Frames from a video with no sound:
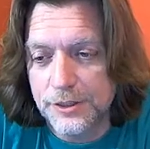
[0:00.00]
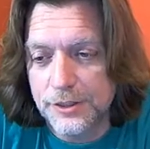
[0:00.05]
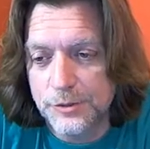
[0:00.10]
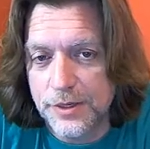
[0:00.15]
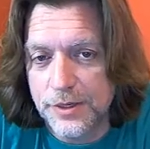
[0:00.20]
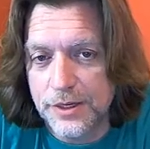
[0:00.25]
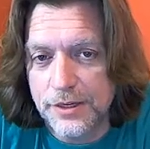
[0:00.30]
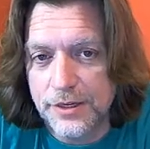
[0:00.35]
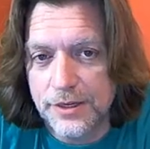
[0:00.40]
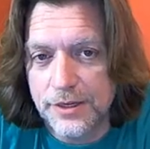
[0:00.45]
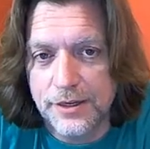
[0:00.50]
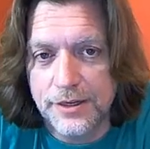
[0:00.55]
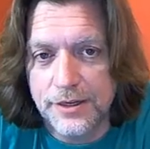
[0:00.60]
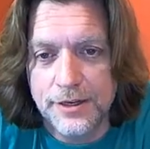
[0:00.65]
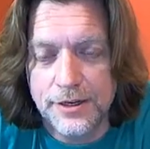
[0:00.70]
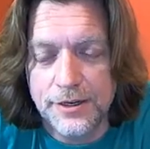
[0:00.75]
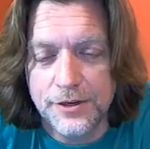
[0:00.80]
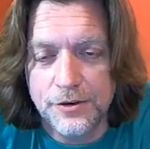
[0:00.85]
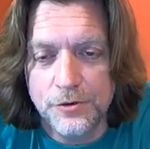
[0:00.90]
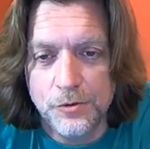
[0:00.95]
But you
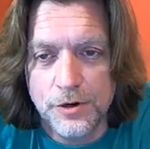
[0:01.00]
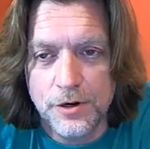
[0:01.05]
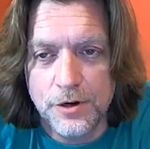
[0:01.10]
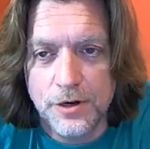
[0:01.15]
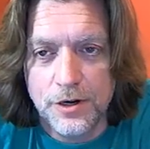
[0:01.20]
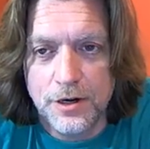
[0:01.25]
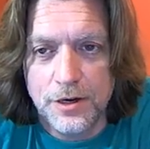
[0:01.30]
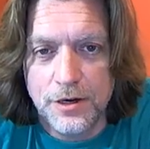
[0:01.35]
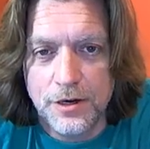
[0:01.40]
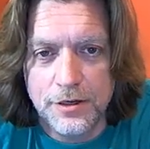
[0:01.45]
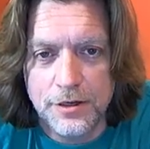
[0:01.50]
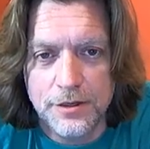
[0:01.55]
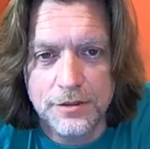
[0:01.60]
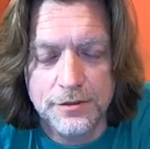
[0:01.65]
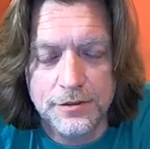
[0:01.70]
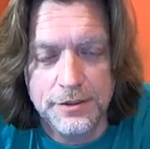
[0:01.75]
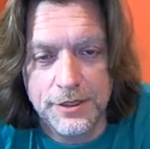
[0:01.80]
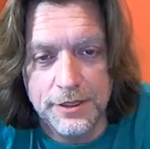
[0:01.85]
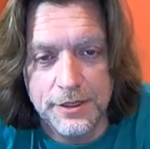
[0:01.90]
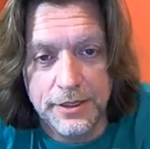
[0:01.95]
know, we're
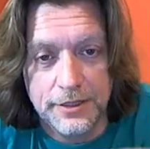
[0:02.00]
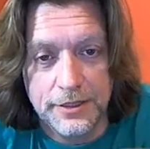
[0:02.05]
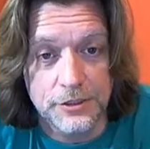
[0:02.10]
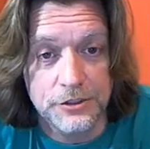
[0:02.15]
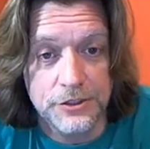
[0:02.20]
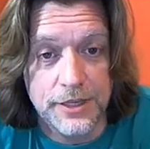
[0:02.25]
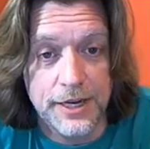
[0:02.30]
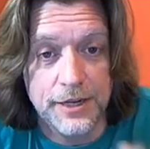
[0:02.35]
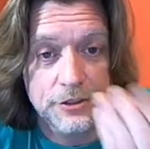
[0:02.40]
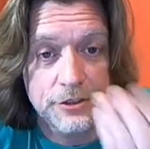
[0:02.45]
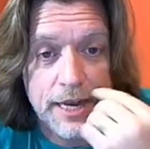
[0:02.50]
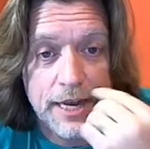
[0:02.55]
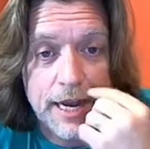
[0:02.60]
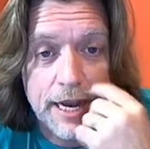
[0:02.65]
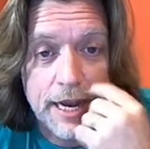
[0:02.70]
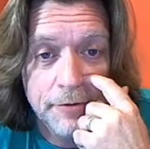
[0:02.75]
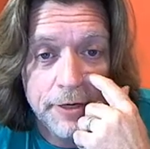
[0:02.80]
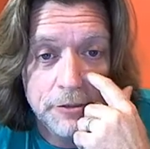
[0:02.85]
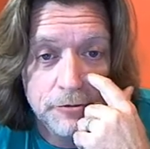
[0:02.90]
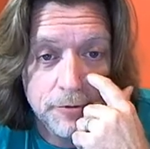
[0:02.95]
all you know, like the sales guy,
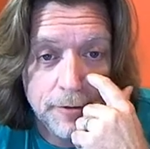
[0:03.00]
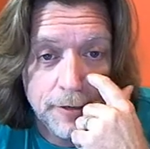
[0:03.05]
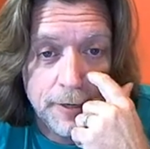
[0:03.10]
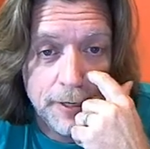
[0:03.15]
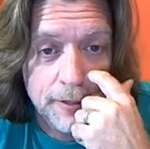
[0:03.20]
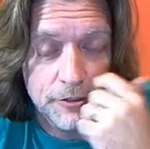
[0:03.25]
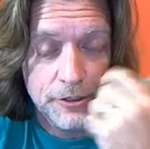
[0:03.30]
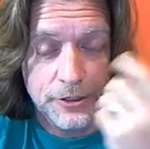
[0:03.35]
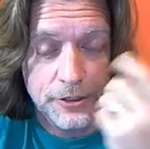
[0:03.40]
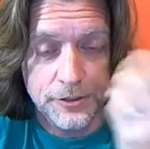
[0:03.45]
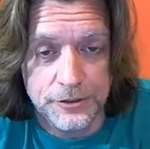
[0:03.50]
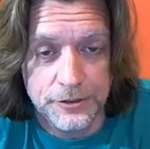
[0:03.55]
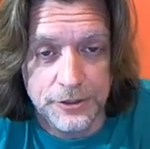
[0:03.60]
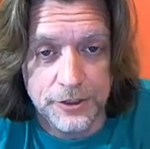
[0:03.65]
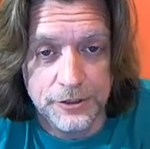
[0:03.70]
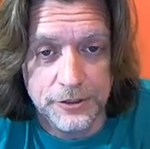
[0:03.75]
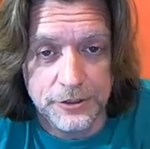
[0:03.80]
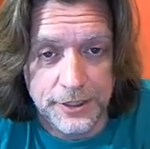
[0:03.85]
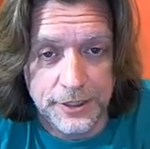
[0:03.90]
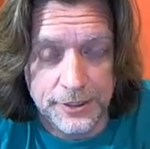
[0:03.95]
Rich Ross, who was
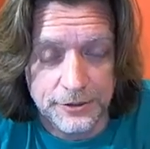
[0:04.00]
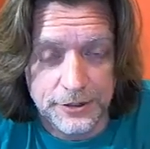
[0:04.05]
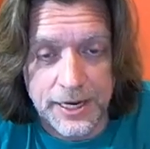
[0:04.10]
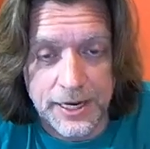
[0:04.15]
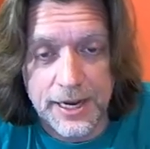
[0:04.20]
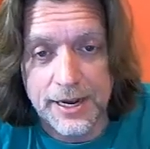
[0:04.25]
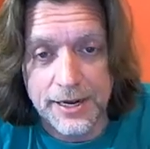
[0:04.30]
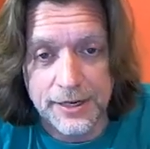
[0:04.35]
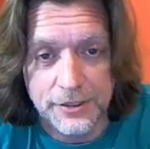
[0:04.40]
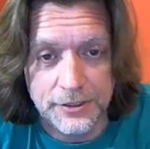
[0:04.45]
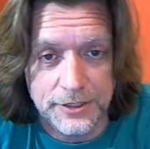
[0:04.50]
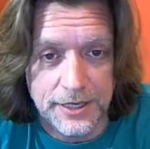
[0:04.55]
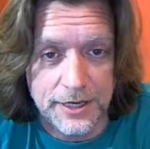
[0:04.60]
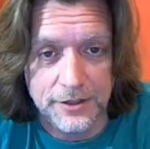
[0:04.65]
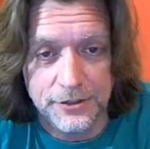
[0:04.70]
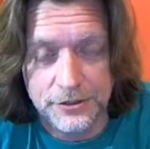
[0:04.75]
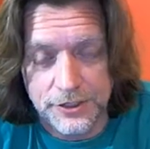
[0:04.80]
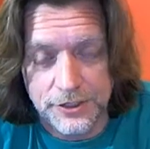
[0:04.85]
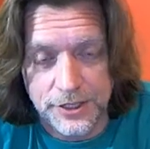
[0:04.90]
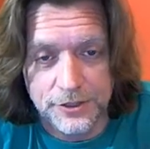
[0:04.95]
our sales guy. He's now
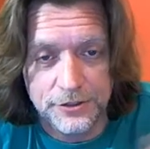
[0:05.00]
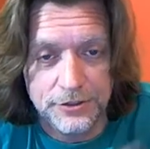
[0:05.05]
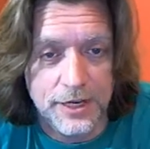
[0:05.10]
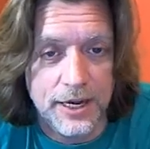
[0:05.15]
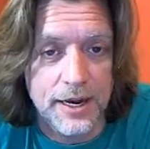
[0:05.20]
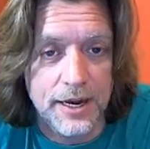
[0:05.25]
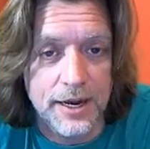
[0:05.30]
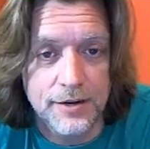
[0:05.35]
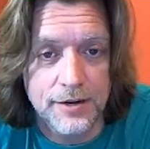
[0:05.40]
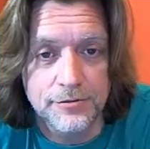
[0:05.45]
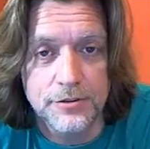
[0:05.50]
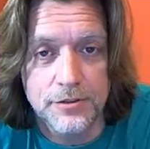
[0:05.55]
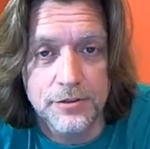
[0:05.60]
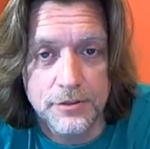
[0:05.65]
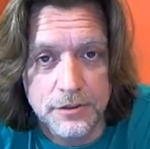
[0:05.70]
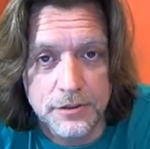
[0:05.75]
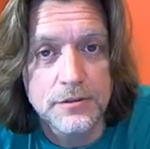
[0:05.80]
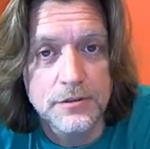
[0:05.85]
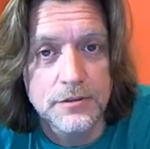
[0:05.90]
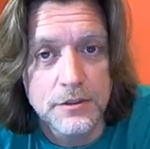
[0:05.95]
the sales guy
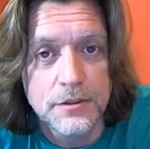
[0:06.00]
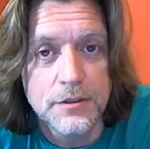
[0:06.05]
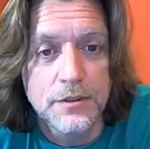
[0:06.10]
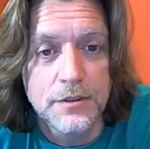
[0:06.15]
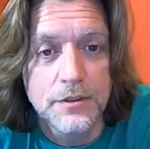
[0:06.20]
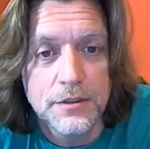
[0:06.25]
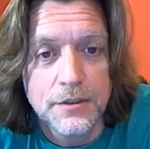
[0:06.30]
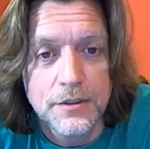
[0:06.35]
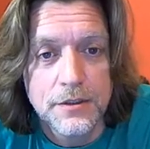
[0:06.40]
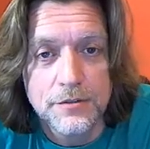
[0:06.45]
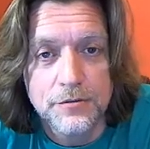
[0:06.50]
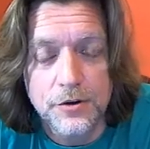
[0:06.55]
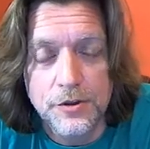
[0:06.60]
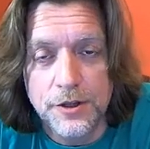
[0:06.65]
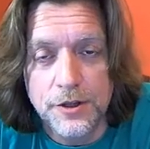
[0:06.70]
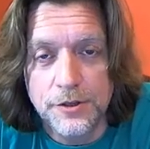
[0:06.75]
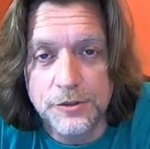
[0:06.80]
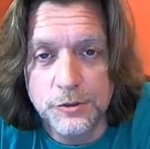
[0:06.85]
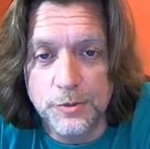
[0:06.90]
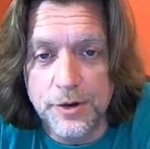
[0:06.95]
for for
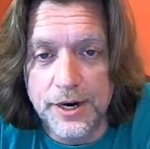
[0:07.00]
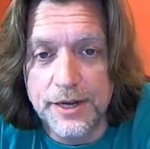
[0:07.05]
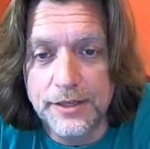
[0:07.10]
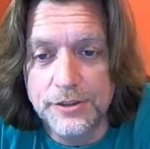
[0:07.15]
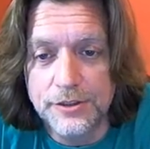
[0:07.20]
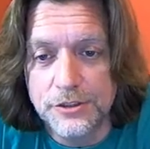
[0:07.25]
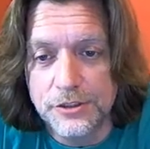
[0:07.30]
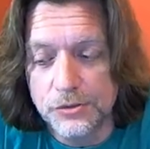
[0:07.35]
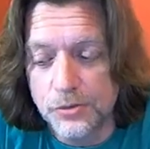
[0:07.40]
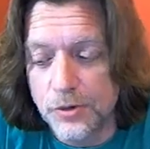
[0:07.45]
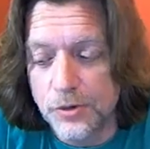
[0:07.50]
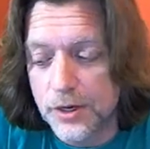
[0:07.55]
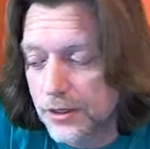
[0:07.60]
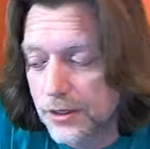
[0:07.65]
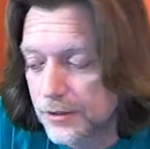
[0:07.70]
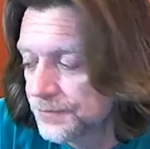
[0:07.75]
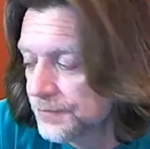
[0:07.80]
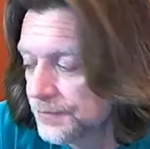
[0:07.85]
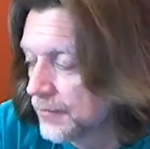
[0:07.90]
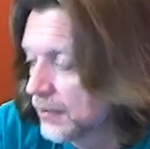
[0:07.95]
those brands as
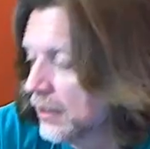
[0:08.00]
well.